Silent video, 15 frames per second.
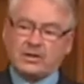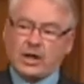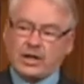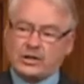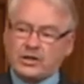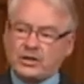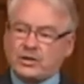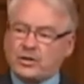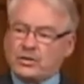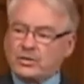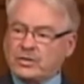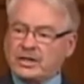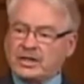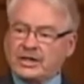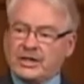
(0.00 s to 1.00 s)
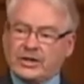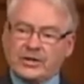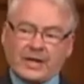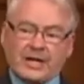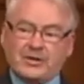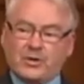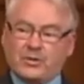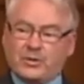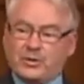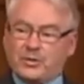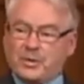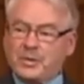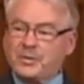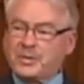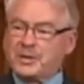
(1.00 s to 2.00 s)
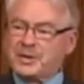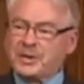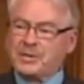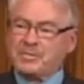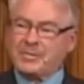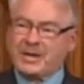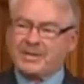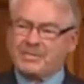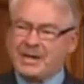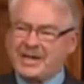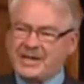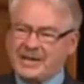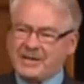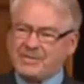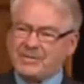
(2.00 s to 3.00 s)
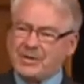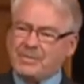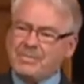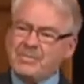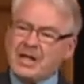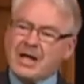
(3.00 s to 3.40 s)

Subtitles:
Logical, clear. I don't agree with them, many of them,